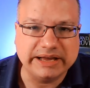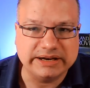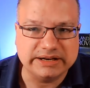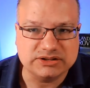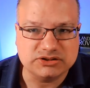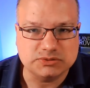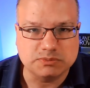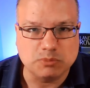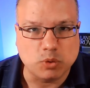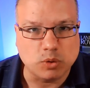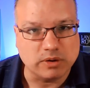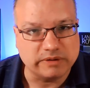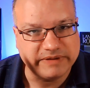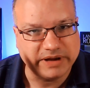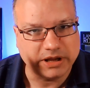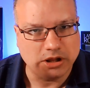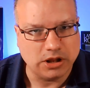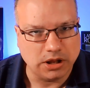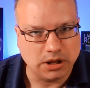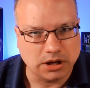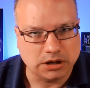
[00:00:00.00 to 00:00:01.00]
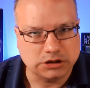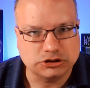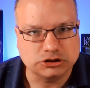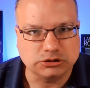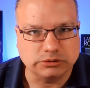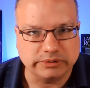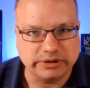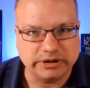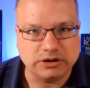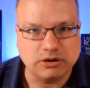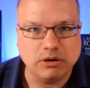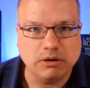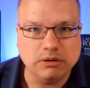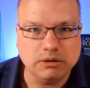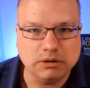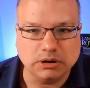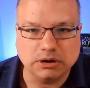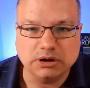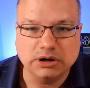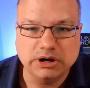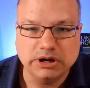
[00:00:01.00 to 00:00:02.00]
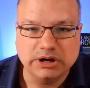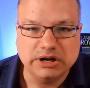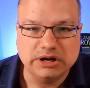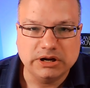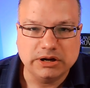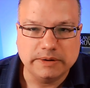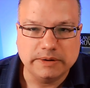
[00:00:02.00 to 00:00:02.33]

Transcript: and it's more of a luxury car,